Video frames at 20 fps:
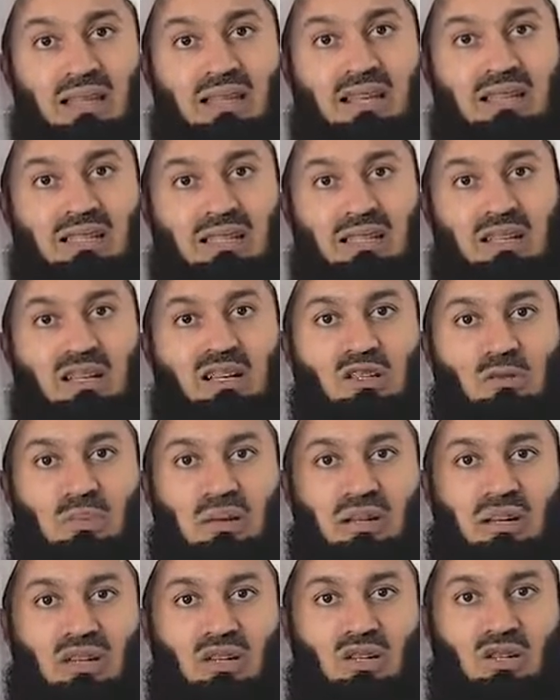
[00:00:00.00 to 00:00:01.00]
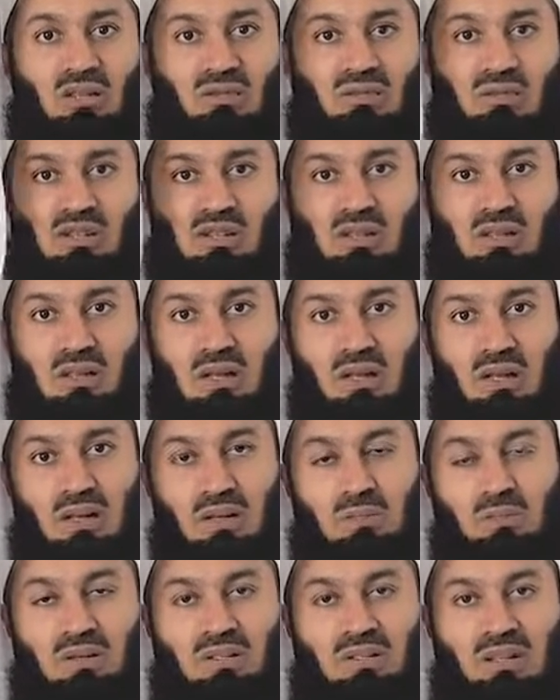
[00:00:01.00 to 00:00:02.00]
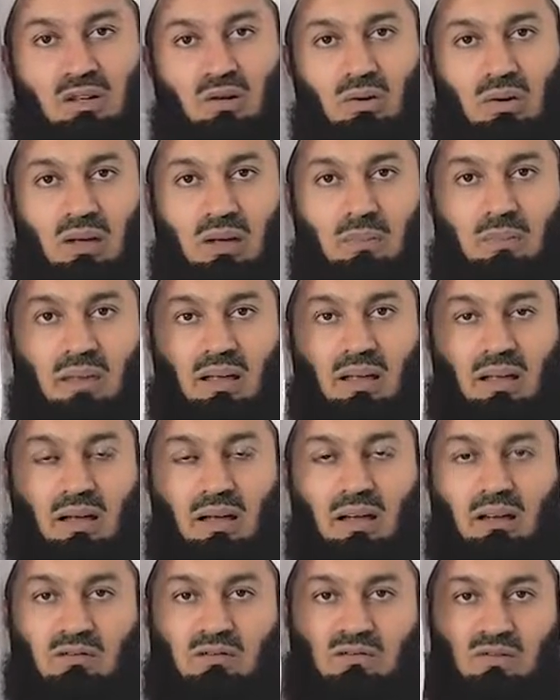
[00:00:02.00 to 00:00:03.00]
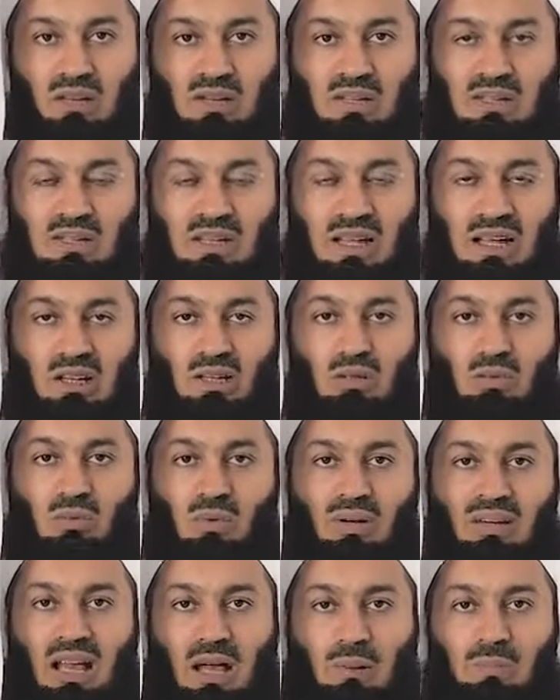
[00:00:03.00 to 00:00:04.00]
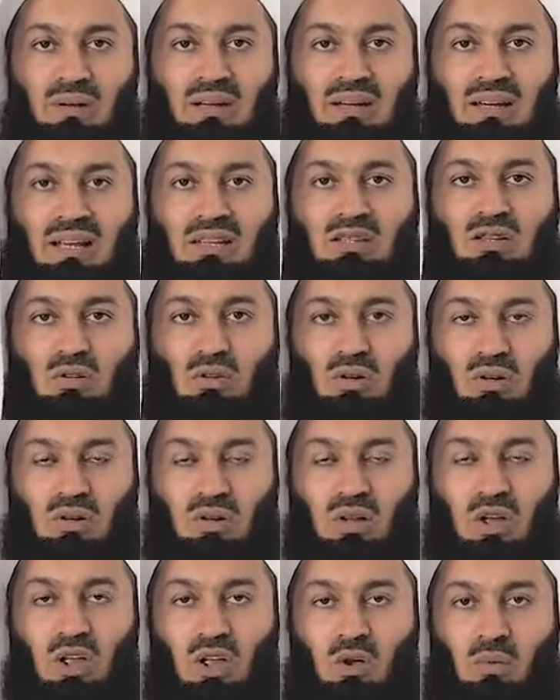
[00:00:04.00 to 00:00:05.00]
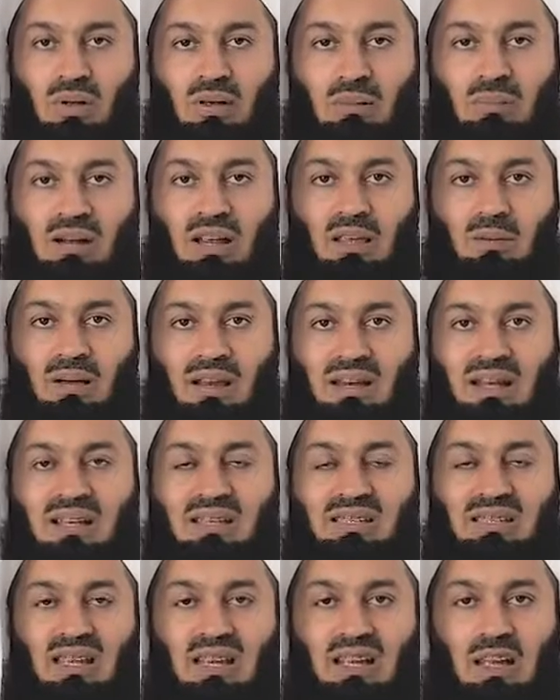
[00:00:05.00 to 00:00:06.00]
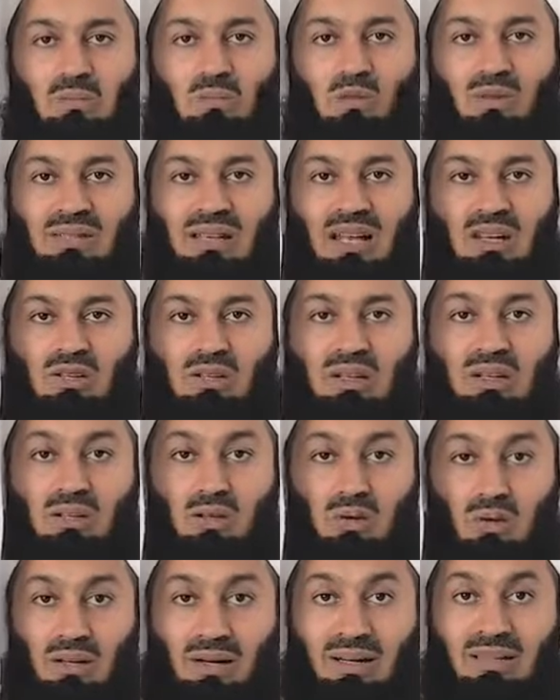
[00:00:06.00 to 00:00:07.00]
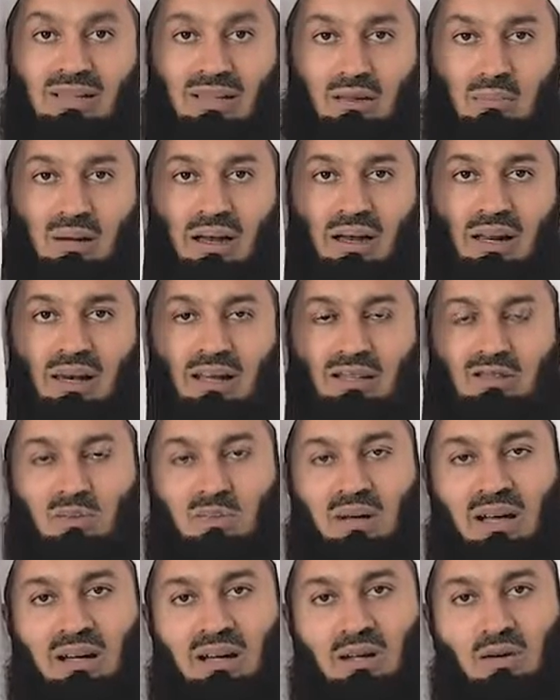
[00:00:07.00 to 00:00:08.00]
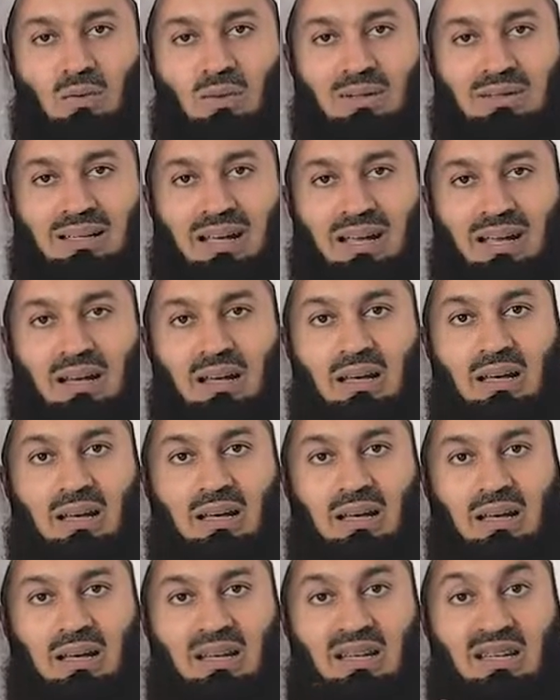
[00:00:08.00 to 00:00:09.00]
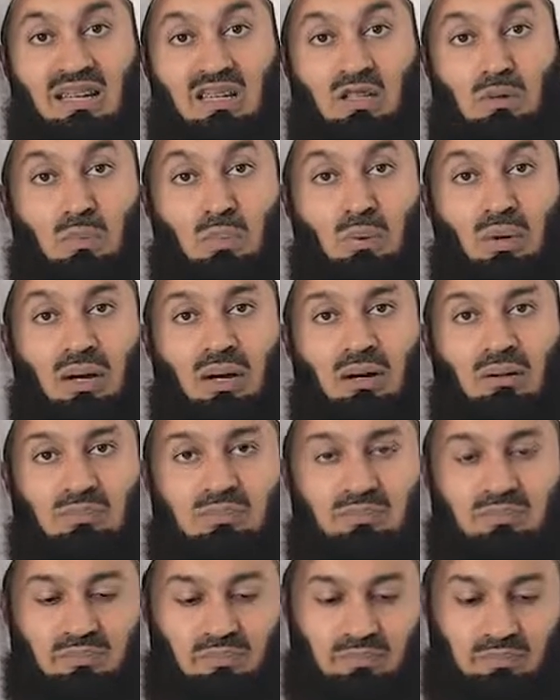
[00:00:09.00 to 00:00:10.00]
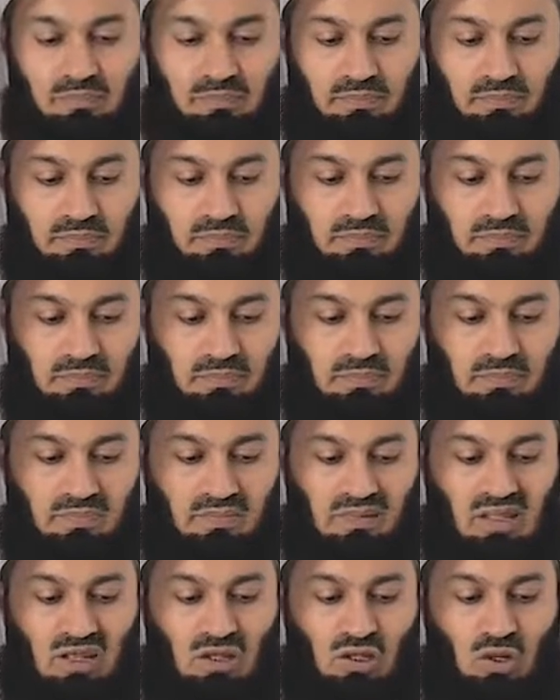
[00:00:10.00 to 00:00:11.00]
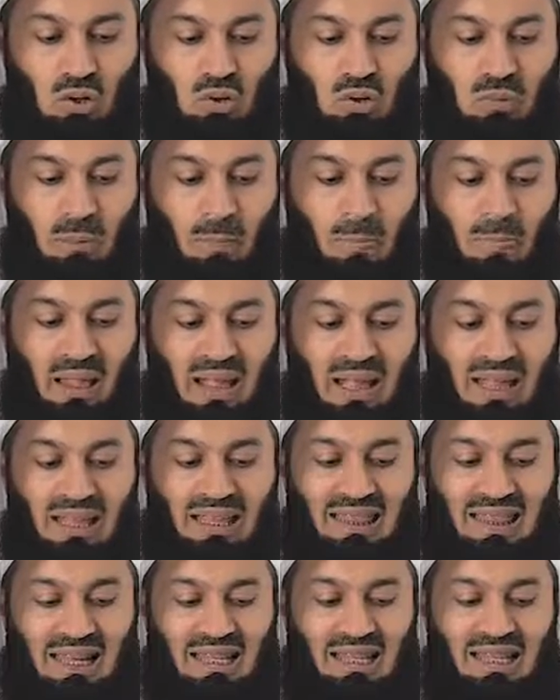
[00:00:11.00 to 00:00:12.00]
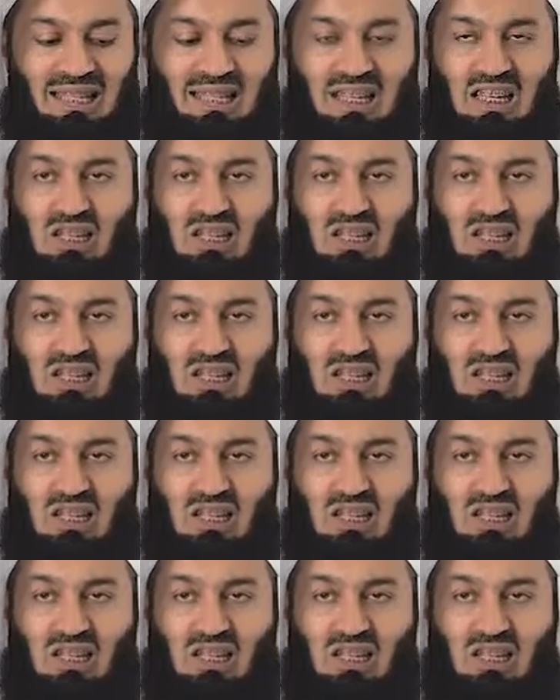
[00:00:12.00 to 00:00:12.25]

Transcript: That's the explanation of this particular verse and what happened later on when Ibrahim alayhi salam was actually corrected by Allah subhanahu wa ta'ala in his prayer. So then he